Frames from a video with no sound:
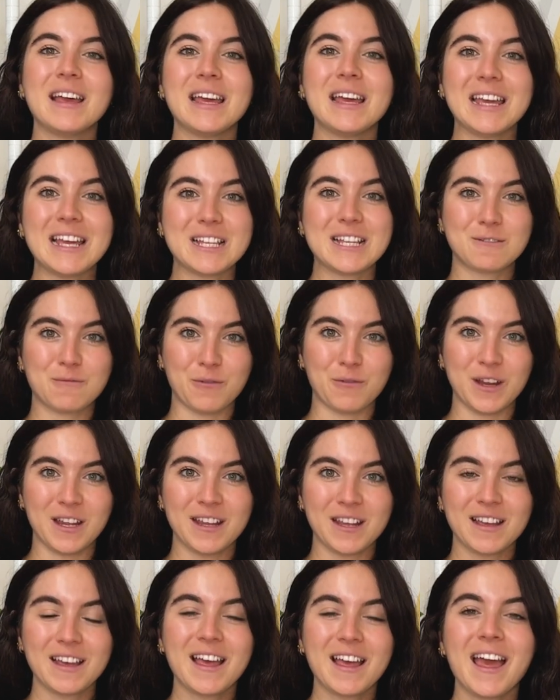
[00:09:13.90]
It's
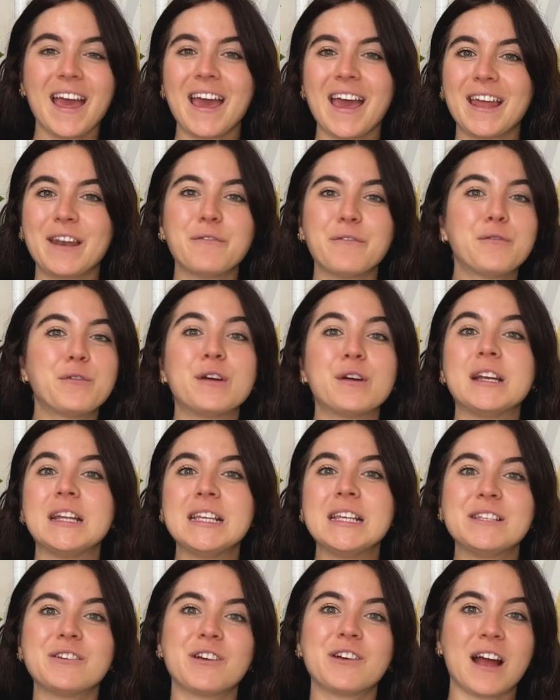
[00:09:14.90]
free, and for an
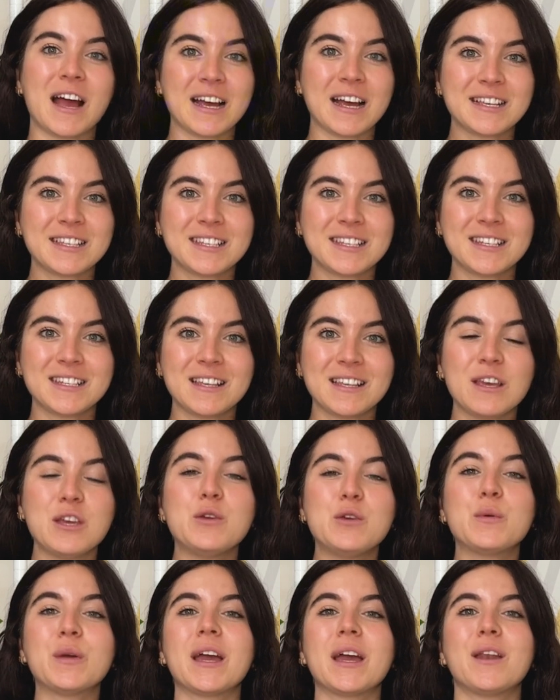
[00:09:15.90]
easier access,
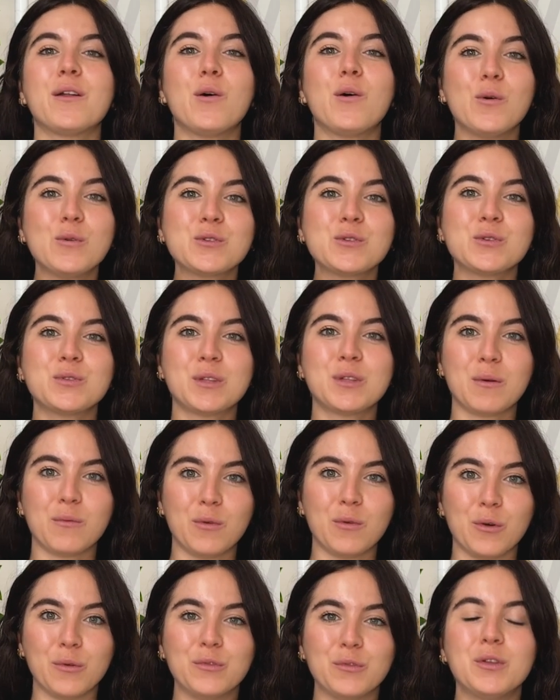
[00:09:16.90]
you can also
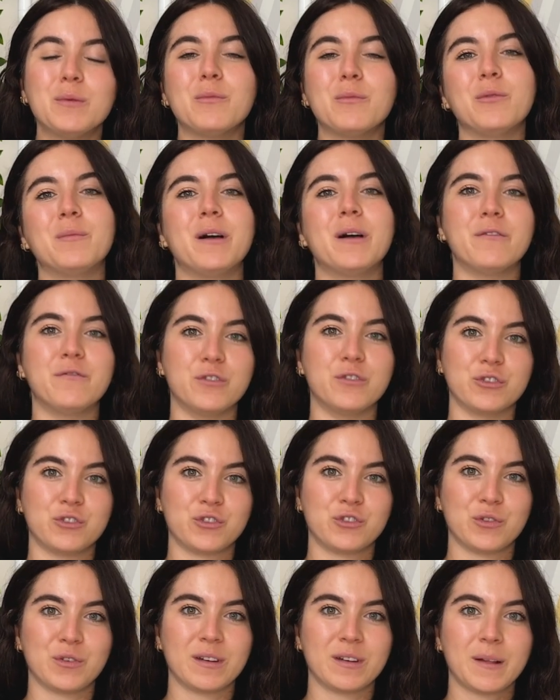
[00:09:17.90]
download the mobile
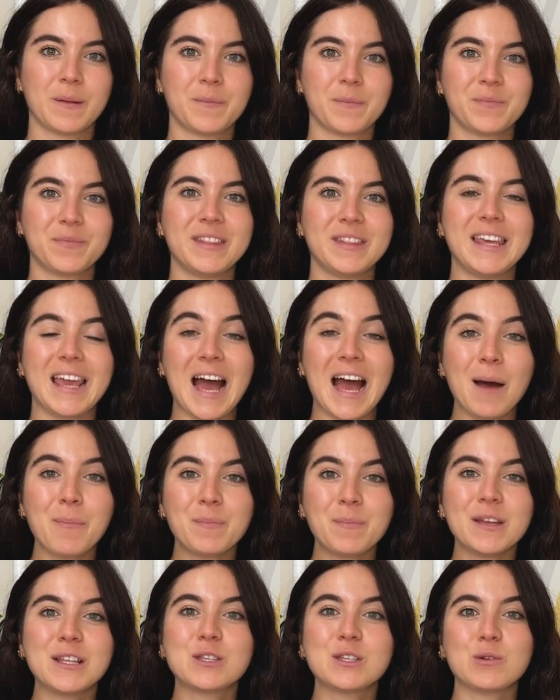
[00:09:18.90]
version. The app
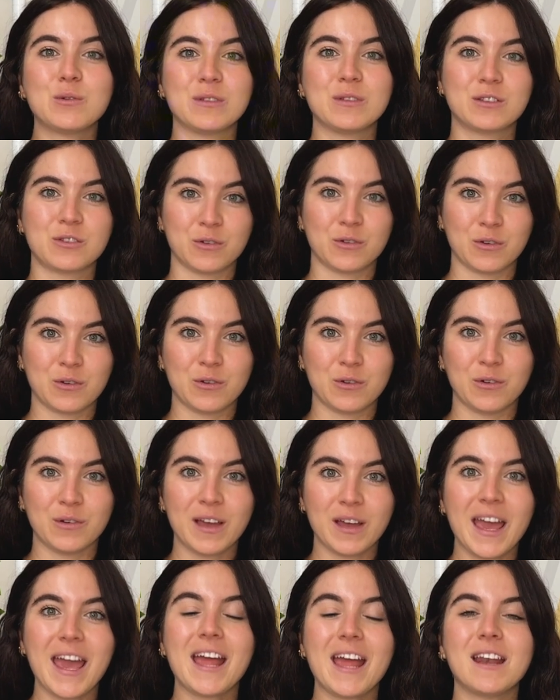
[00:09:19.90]
is called Circle,
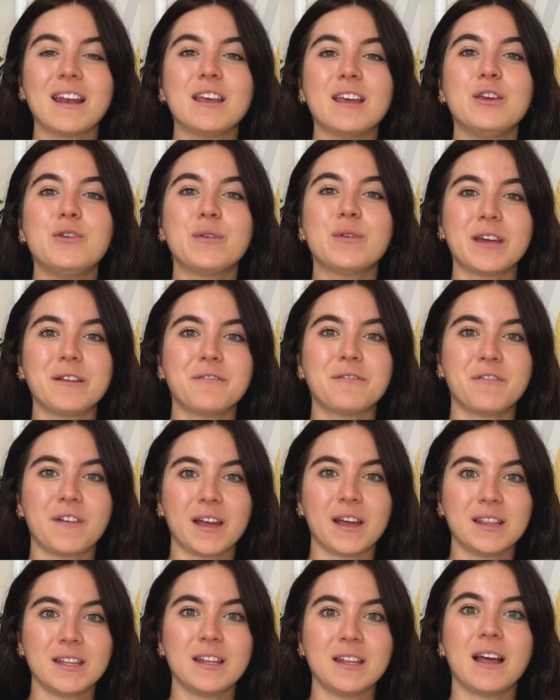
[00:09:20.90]
and you can
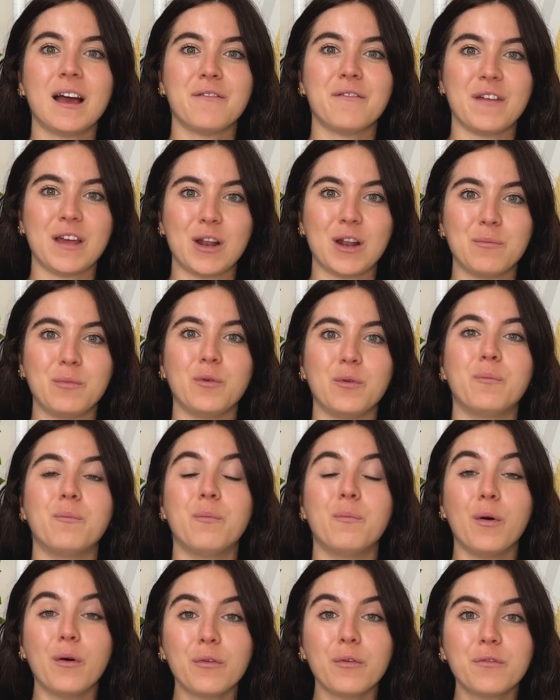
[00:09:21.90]
find it available
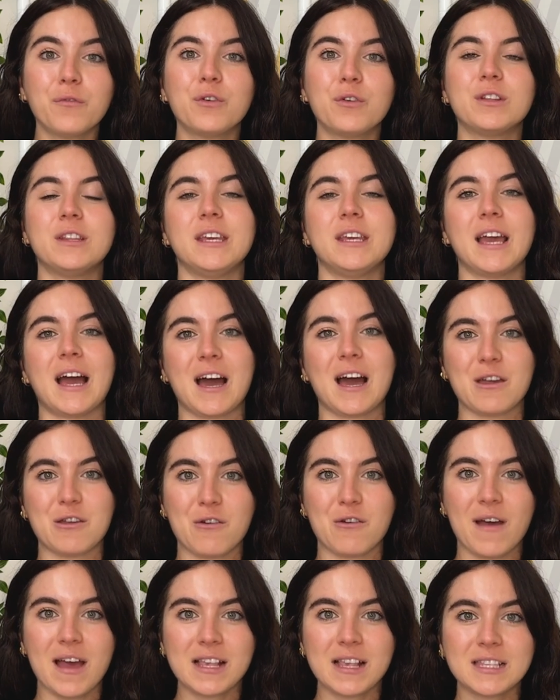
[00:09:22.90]
both for the
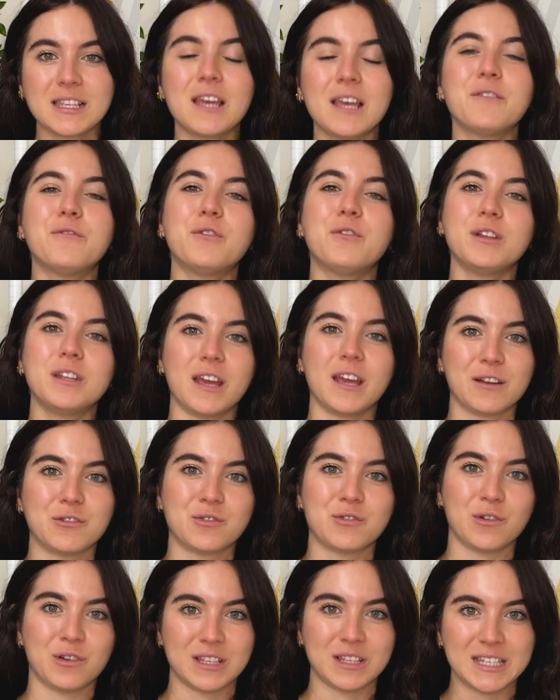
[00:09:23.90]
iOS and for the
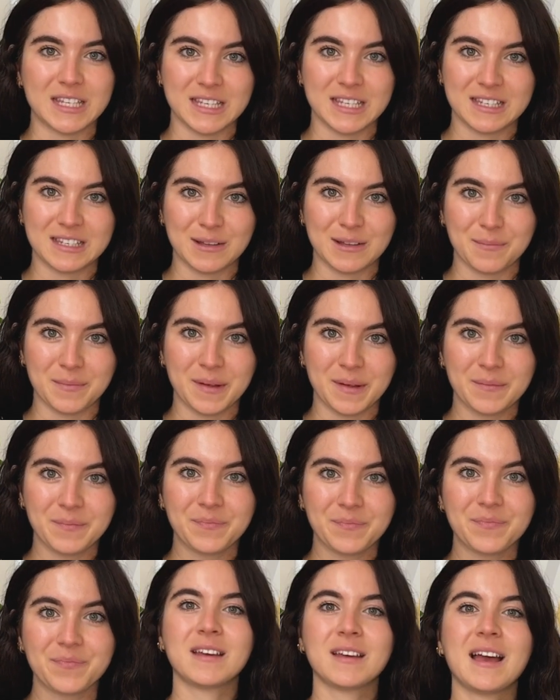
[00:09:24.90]
Android system.
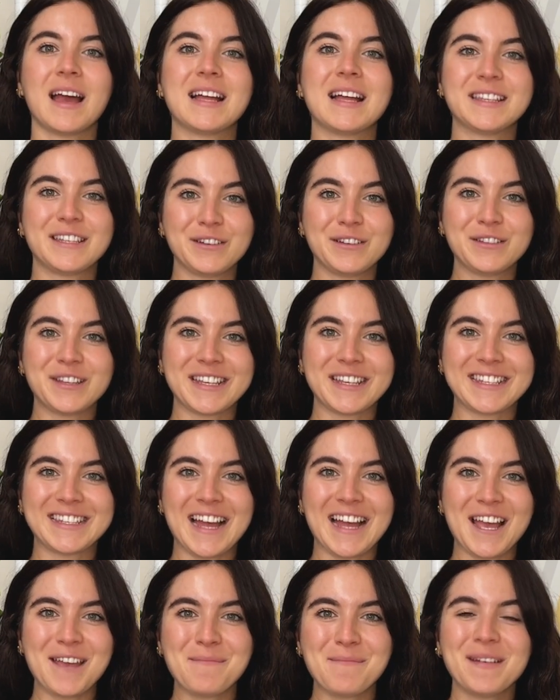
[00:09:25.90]
Until next
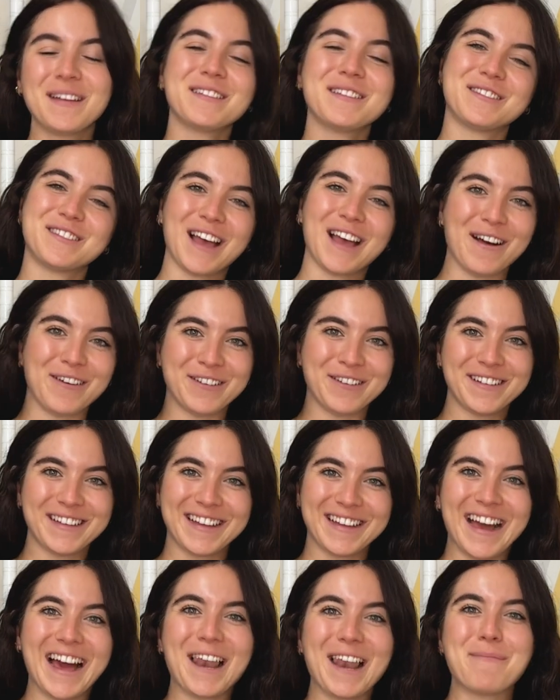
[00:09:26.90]
time, ciao,
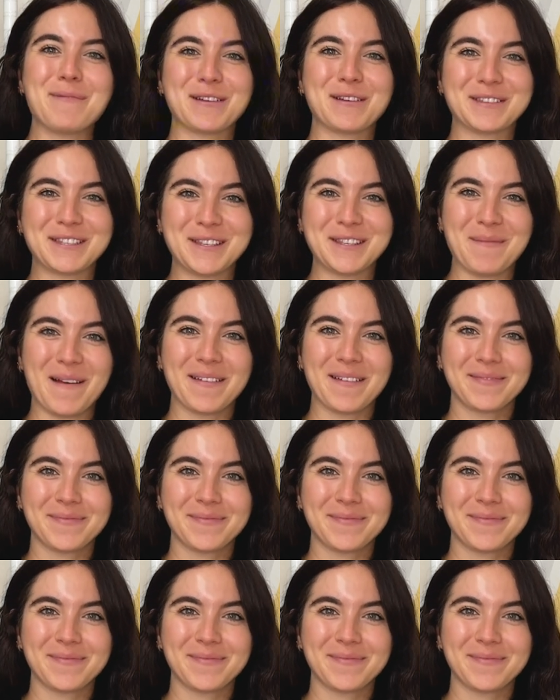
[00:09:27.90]
alla prossima!